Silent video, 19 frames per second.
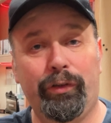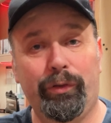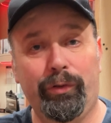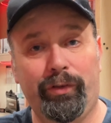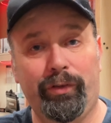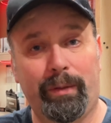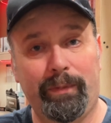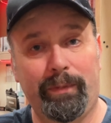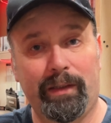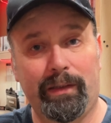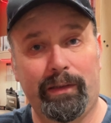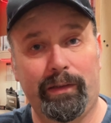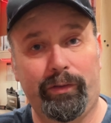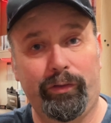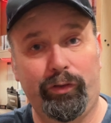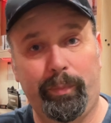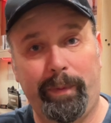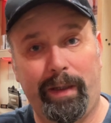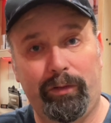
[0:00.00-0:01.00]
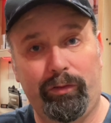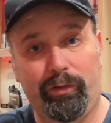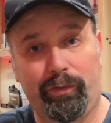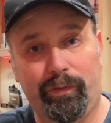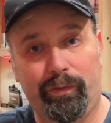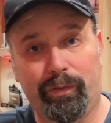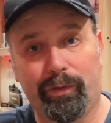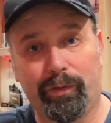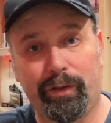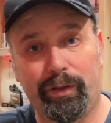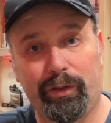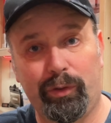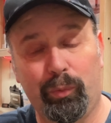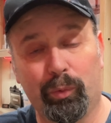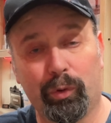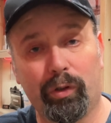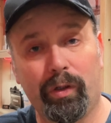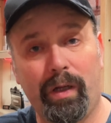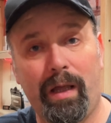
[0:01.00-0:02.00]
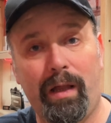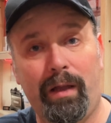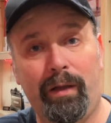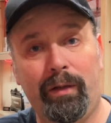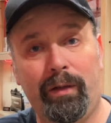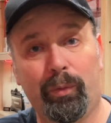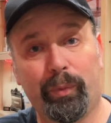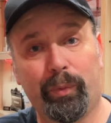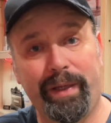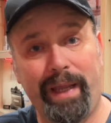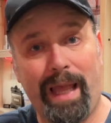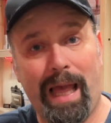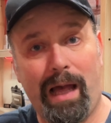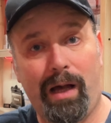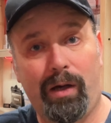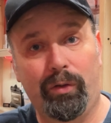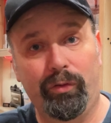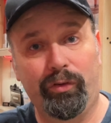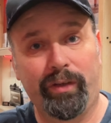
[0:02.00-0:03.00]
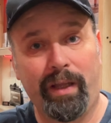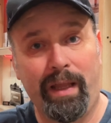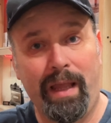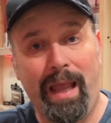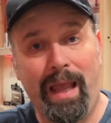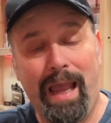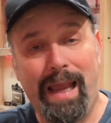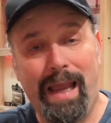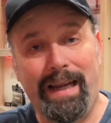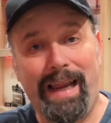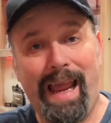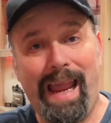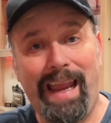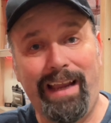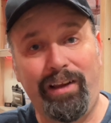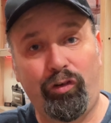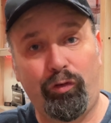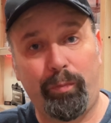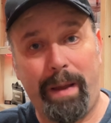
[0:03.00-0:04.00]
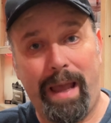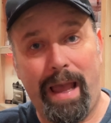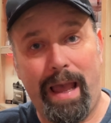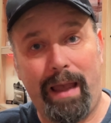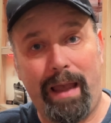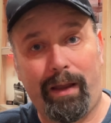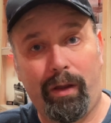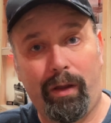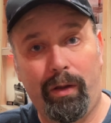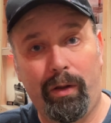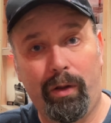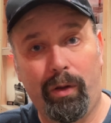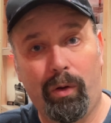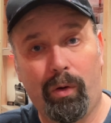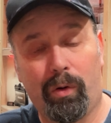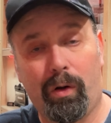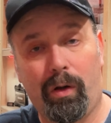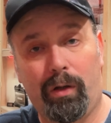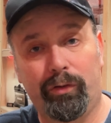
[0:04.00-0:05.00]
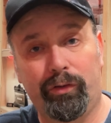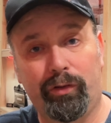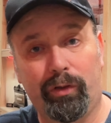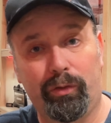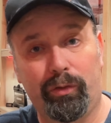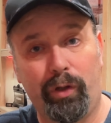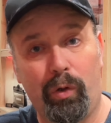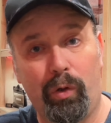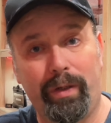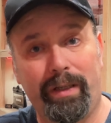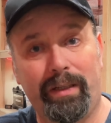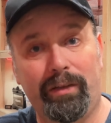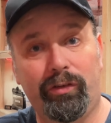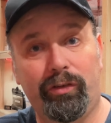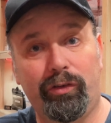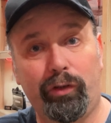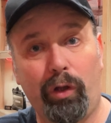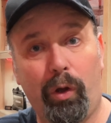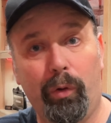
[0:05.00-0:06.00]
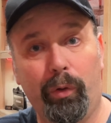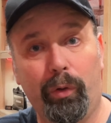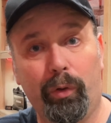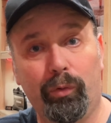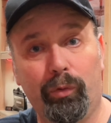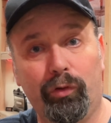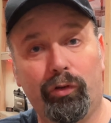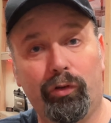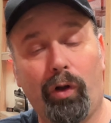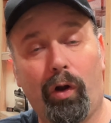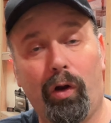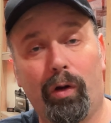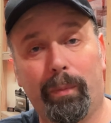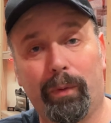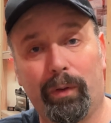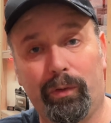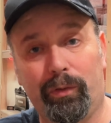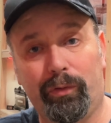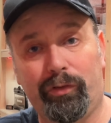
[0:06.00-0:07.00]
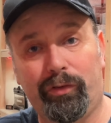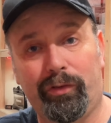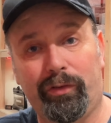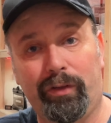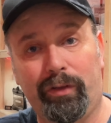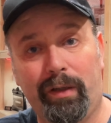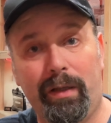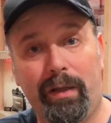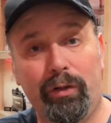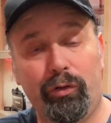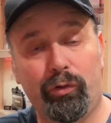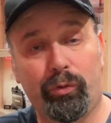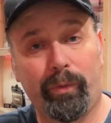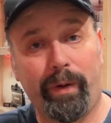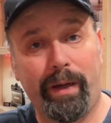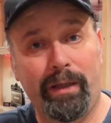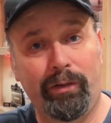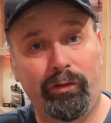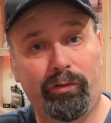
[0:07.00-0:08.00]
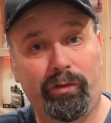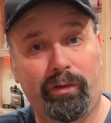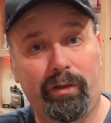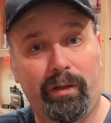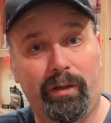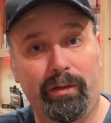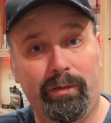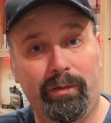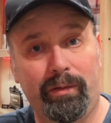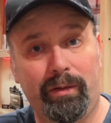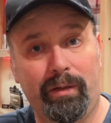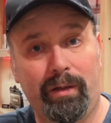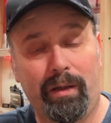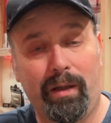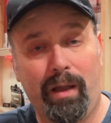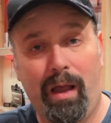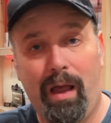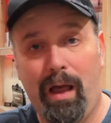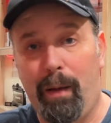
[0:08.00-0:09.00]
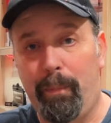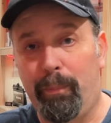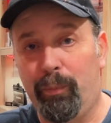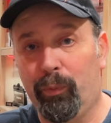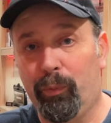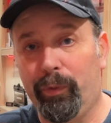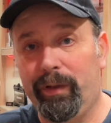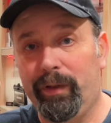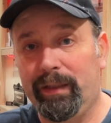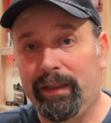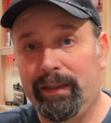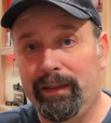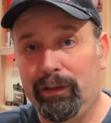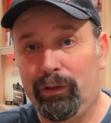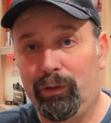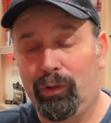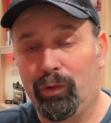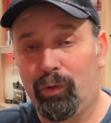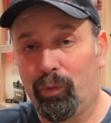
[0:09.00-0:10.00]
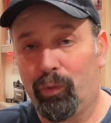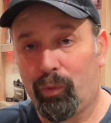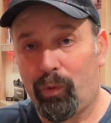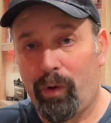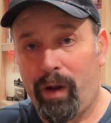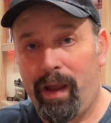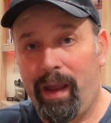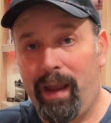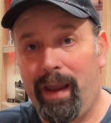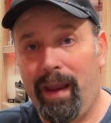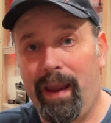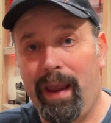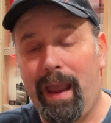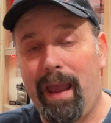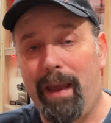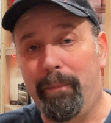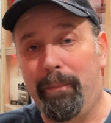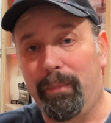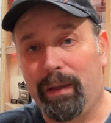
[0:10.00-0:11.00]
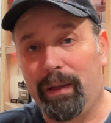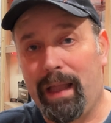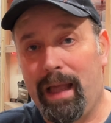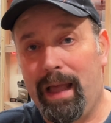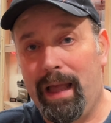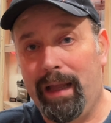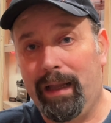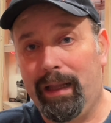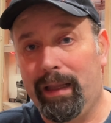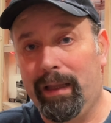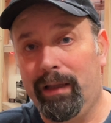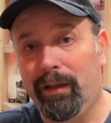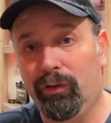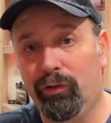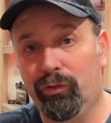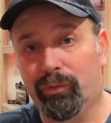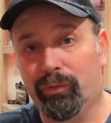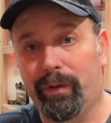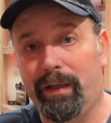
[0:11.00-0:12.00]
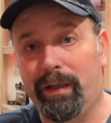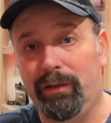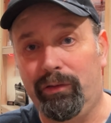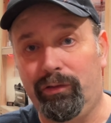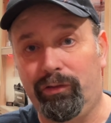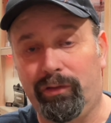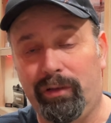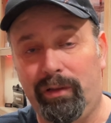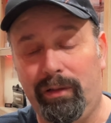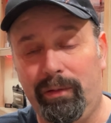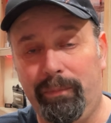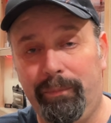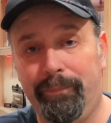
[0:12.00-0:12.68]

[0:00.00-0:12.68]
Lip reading: to do something a little special for you. We're going to rehouse an HMAC, or also known as Togo Starburst tarantula, a pretty little gray and black tarantula.